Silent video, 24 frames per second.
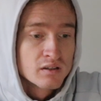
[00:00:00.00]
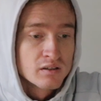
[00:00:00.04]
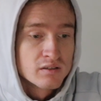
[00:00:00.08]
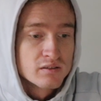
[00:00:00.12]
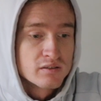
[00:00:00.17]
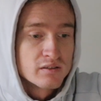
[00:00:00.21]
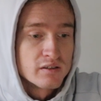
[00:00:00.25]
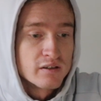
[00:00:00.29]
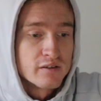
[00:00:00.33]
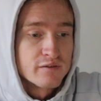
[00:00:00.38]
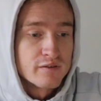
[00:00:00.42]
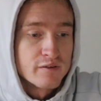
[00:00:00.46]

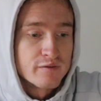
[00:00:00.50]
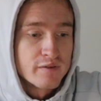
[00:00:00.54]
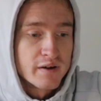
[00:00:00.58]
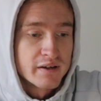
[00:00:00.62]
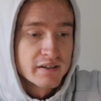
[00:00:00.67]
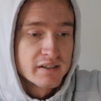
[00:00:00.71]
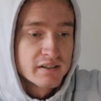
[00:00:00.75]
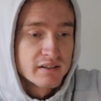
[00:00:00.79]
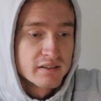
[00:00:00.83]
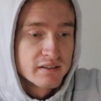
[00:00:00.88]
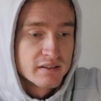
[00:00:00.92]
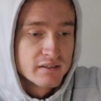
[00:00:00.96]
See if I
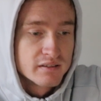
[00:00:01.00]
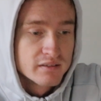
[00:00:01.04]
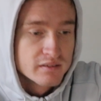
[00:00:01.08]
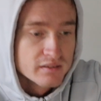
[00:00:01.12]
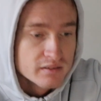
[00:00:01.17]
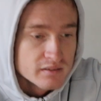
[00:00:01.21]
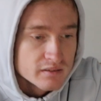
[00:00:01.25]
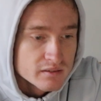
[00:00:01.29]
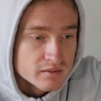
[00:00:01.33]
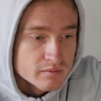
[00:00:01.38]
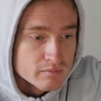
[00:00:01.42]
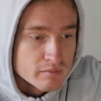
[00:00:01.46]
can
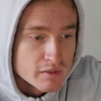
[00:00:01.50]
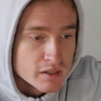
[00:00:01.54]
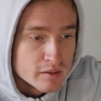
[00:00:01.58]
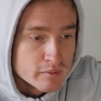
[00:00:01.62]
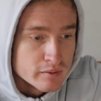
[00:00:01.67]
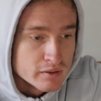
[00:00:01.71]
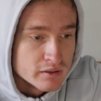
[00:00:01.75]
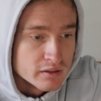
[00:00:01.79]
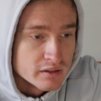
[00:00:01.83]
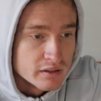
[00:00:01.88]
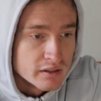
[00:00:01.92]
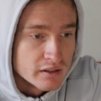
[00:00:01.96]

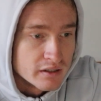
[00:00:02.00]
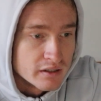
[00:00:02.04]
maybe